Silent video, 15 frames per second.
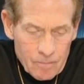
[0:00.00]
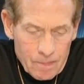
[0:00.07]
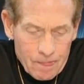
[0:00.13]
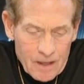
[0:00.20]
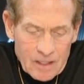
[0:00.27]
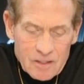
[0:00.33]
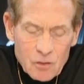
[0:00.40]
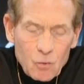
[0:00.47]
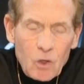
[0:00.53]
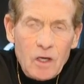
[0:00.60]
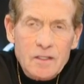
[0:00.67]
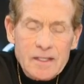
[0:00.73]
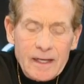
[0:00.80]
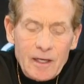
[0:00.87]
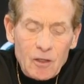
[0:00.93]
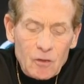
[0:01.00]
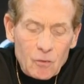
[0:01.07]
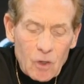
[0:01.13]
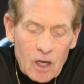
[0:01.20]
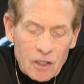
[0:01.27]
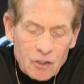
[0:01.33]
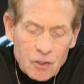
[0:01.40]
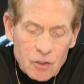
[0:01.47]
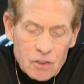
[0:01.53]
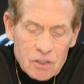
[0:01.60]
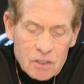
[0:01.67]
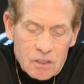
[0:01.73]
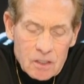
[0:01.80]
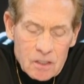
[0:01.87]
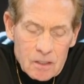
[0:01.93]
As it was, Aaron Rodgers
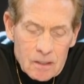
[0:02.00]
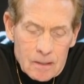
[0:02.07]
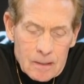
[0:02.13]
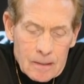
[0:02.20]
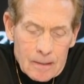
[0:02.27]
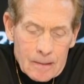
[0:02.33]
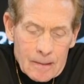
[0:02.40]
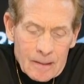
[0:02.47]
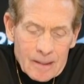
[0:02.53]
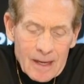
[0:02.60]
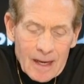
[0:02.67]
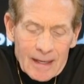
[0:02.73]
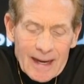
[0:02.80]
got